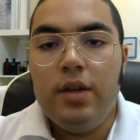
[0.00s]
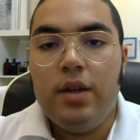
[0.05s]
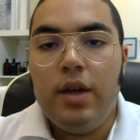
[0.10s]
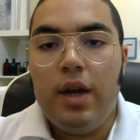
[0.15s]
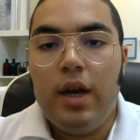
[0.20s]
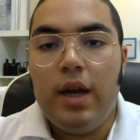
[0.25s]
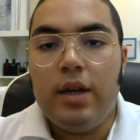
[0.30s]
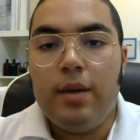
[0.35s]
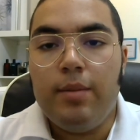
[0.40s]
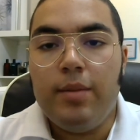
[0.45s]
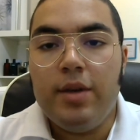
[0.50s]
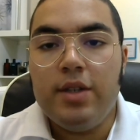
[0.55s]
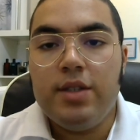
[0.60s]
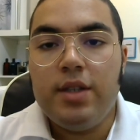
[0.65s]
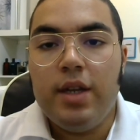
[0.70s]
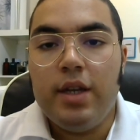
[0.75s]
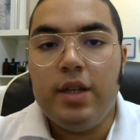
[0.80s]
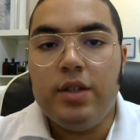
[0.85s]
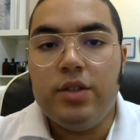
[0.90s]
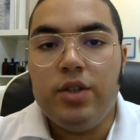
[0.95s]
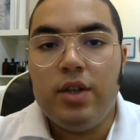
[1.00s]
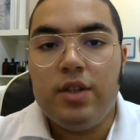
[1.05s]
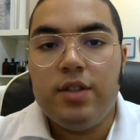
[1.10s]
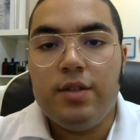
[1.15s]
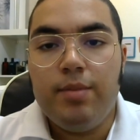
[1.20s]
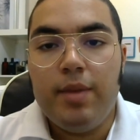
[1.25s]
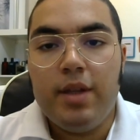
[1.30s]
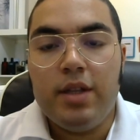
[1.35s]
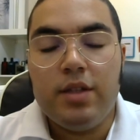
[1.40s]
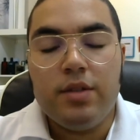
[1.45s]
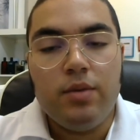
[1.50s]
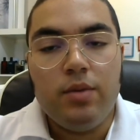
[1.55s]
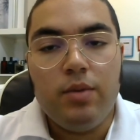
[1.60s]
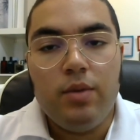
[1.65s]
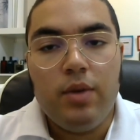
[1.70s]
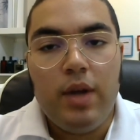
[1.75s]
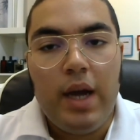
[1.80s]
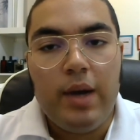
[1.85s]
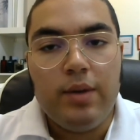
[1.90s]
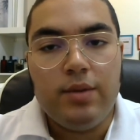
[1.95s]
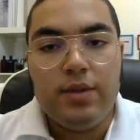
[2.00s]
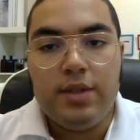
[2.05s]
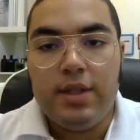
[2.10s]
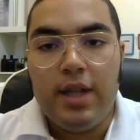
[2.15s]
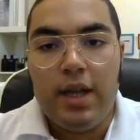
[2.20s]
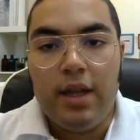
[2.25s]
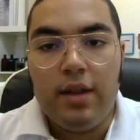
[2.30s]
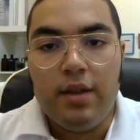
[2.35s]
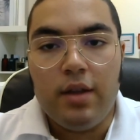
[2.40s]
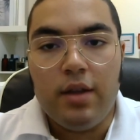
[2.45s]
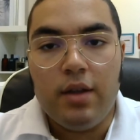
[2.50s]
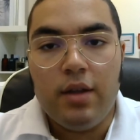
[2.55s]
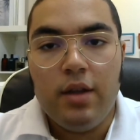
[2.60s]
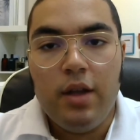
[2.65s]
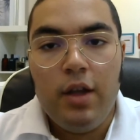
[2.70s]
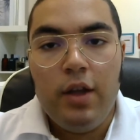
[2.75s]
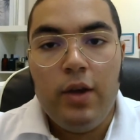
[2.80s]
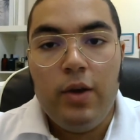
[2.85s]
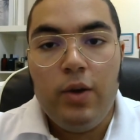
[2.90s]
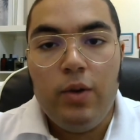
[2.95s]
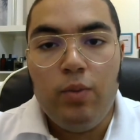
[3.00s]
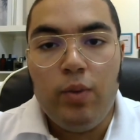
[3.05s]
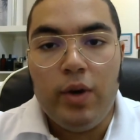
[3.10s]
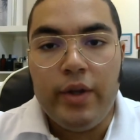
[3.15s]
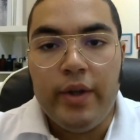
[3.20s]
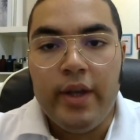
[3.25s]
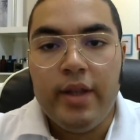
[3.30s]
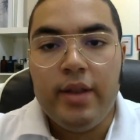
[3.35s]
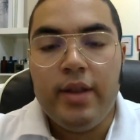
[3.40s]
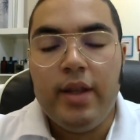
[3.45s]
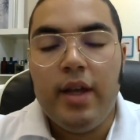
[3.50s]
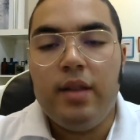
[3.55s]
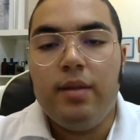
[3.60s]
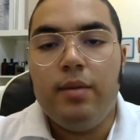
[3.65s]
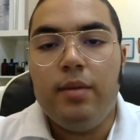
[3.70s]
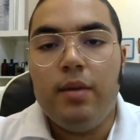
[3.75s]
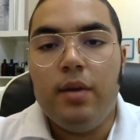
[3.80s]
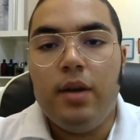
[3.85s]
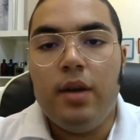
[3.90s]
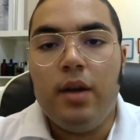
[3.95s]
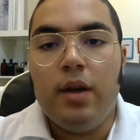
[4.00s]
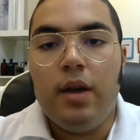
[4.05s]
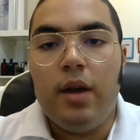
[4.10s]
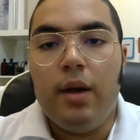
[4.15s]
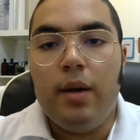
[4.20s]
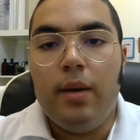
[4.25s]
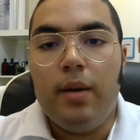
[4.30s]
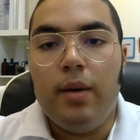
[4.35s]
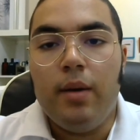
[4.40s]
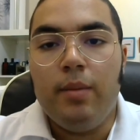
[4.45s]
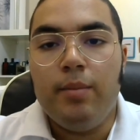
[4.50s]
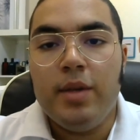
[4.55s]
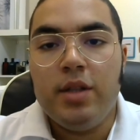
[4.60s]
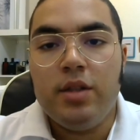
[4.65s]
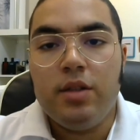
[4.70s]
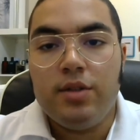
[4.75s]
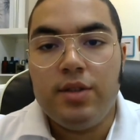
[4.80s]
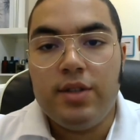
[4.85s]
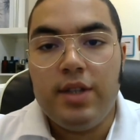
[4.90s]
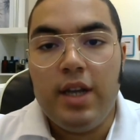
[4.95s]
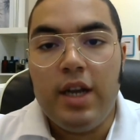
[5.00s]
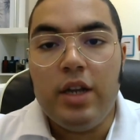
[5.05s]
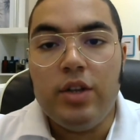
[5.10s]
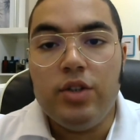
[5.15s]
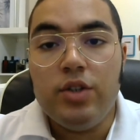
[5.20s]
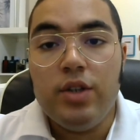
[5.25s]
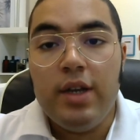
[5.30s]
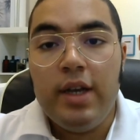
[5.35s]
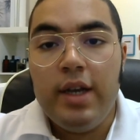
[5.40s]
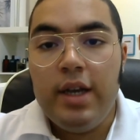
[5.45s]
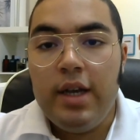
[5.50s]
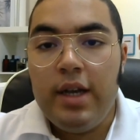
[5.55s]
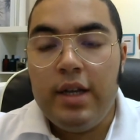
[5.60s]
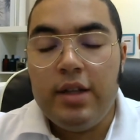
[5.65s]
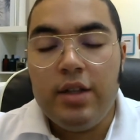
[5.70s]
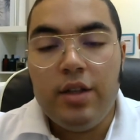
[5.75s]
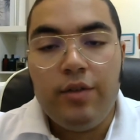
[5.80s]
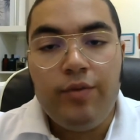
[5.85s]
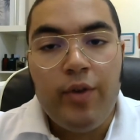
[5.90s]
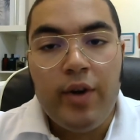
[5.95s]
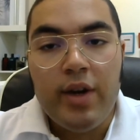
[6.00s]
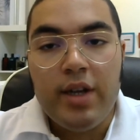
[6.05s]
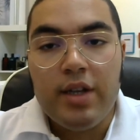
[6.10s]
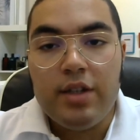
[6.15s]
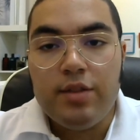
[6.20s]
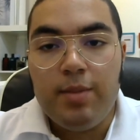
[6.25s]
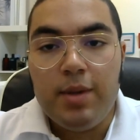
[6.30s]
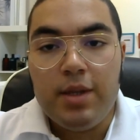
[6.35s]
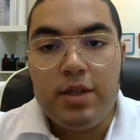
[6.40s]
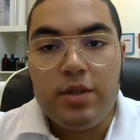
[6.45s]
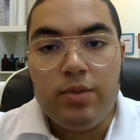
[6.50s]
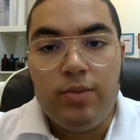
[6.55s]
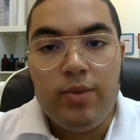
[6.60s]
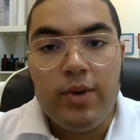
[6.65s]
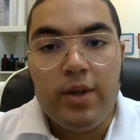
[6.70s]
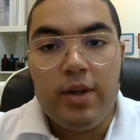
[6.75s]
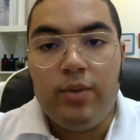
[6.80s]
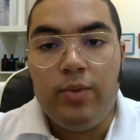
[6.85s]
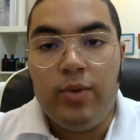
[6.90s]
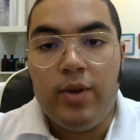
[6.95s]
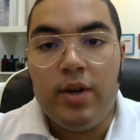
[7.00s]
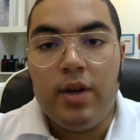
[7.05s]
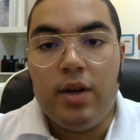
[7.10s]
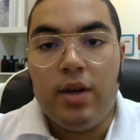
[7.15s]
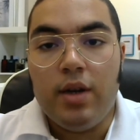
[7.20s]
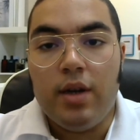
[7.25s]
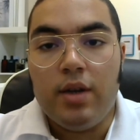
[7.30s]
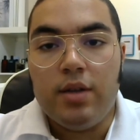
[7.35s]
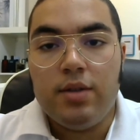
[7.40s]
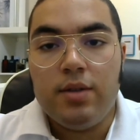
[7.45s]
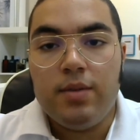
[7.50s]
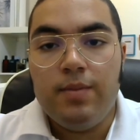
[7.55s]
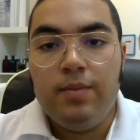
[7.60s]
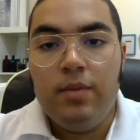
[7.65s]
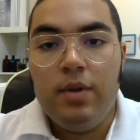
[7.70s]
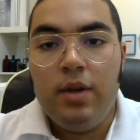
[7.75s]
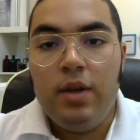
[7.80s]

And I must say, it just smells outstanding. When you hit that middle stage, this fragrance smells really, really nice.